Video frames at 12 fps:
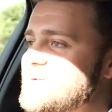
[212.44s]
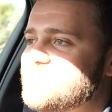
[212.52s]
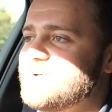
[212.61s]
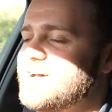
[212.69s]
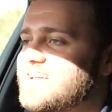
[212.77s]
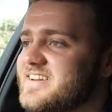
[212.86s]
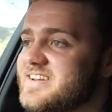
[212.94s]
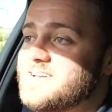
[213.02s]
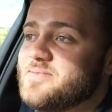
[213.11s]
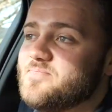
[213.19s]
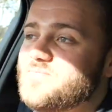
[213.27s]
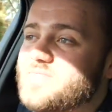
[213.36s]
But
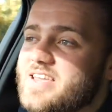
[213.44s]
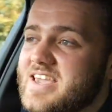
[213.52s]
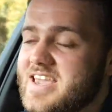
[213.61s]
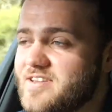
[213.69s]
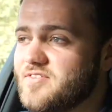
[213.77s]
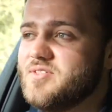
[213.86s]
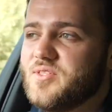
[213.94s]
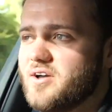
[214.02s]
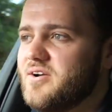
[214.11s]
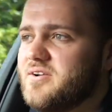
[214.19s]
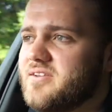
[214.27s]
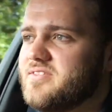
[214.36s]
even
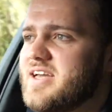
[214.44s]
though